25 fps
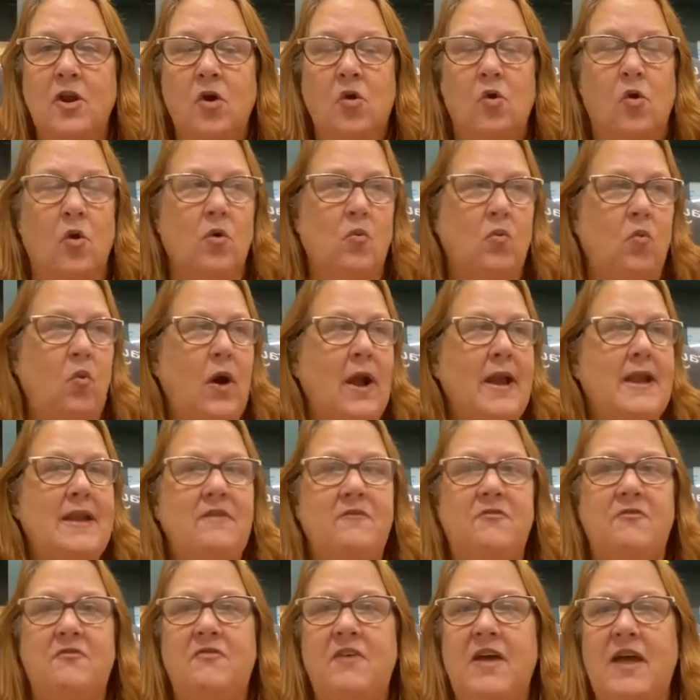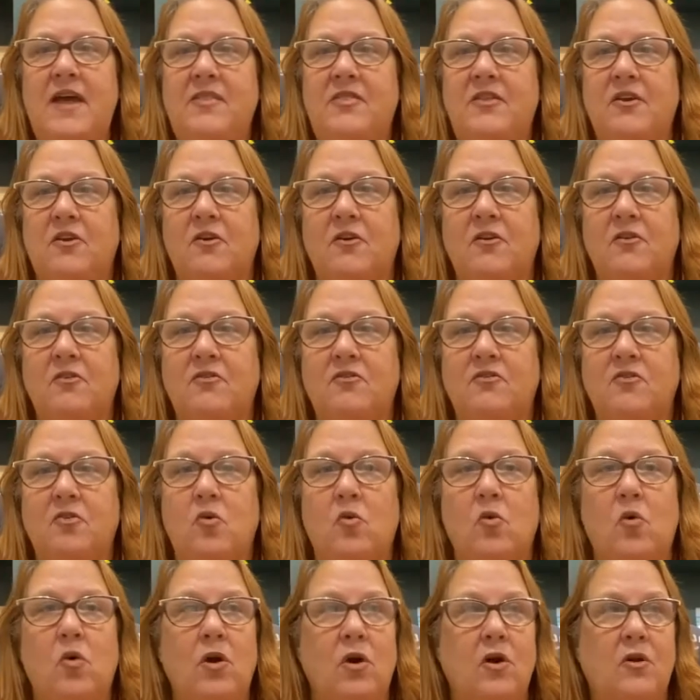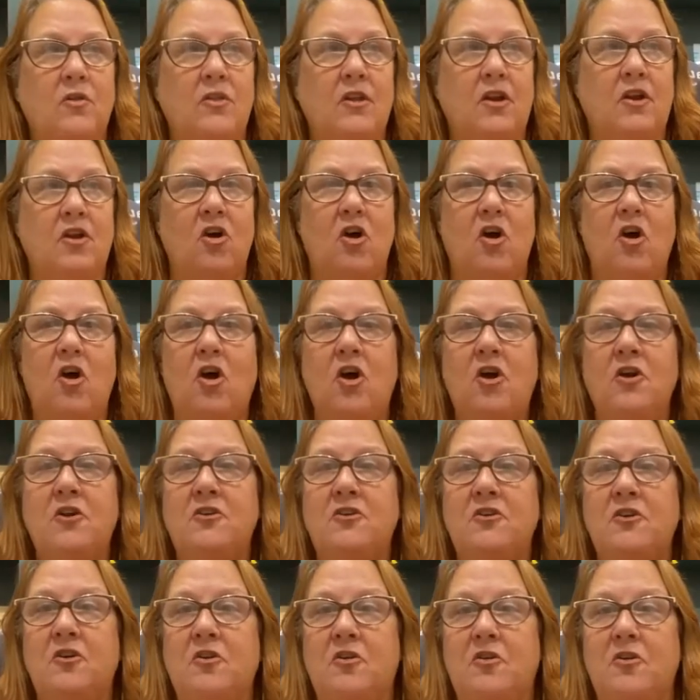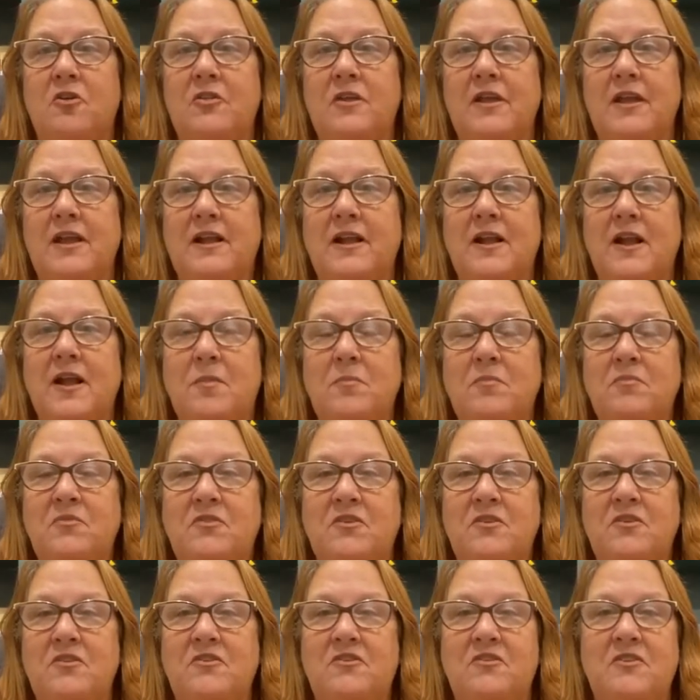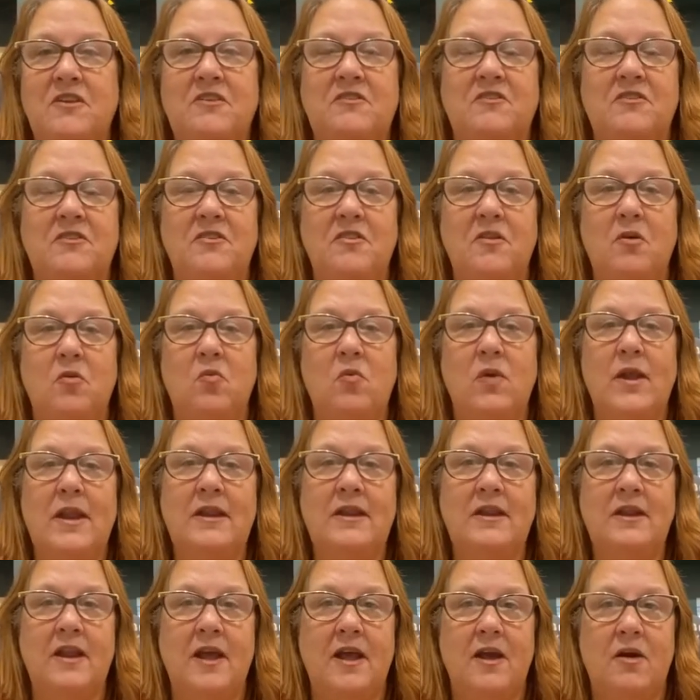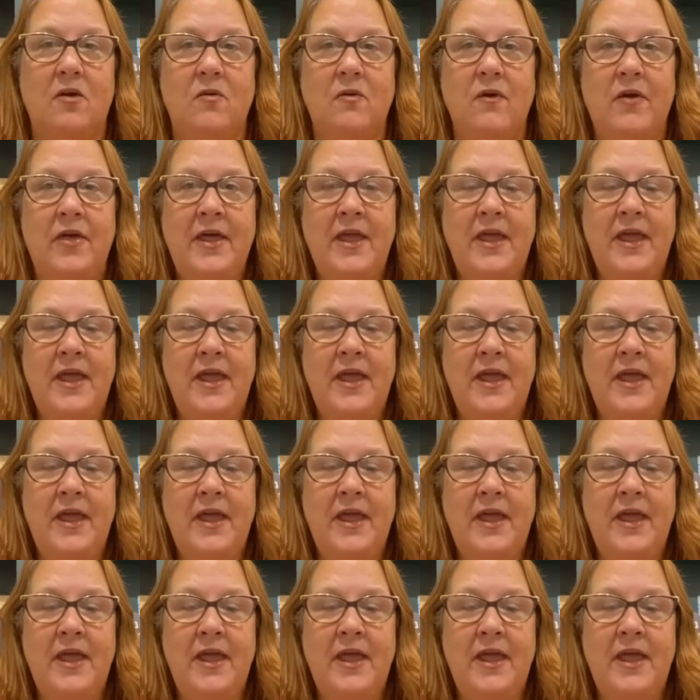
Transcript: Or white feathers, or the cardinal that comes and sits in the window.